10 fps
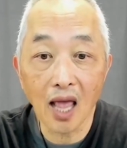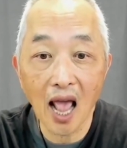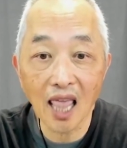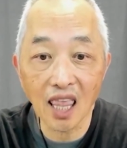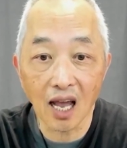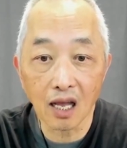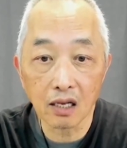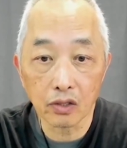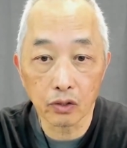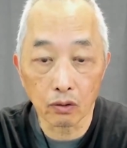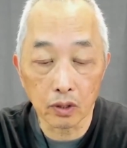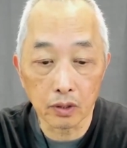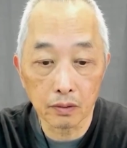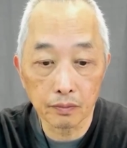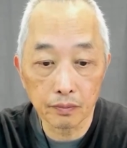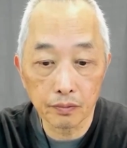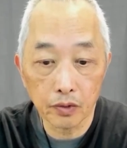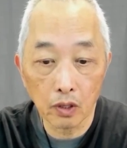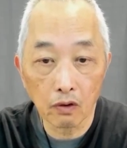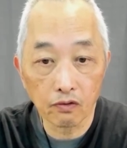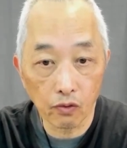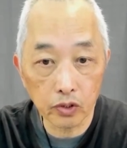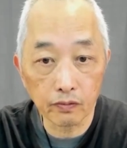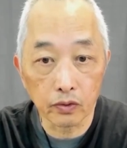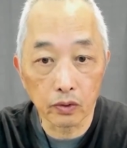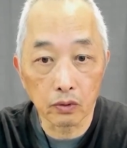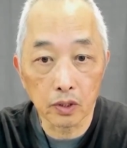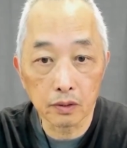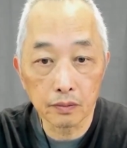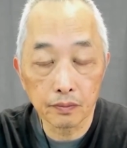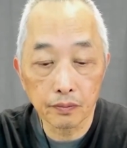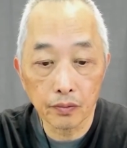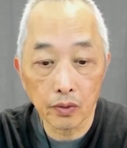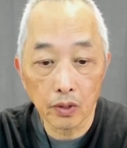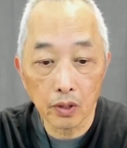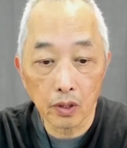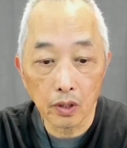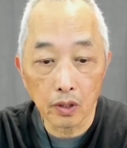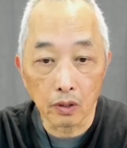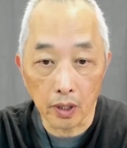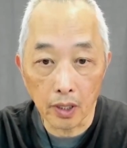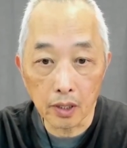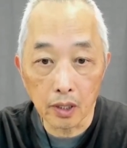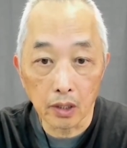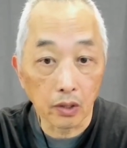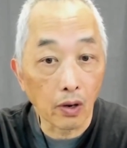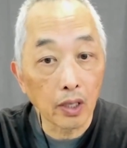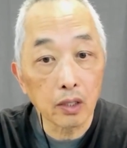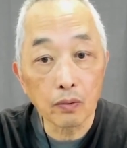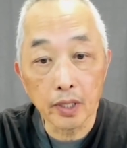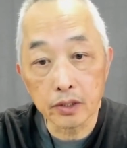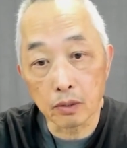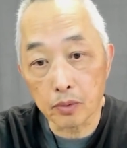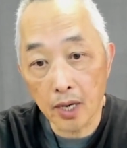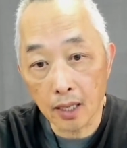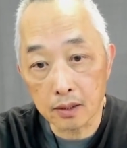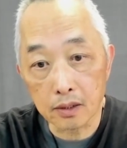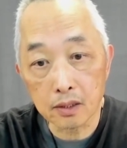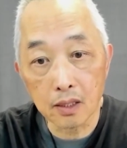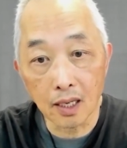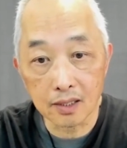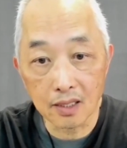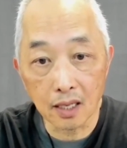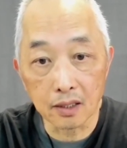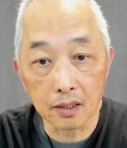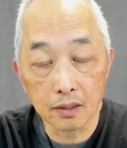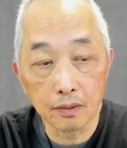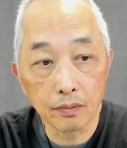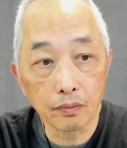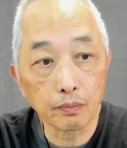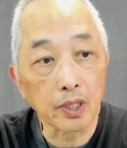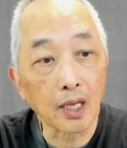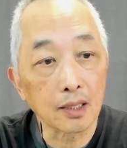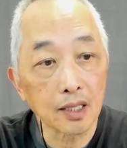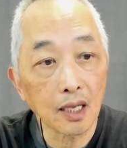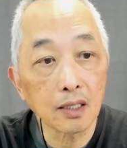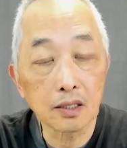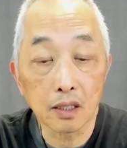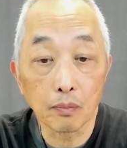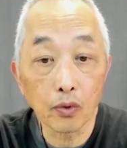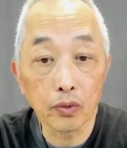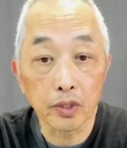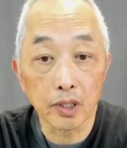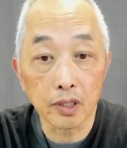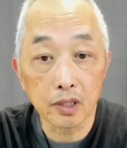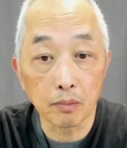forceful yoga. Okay? There are other ways to practice asana. But asana is important. It's the practice of the body.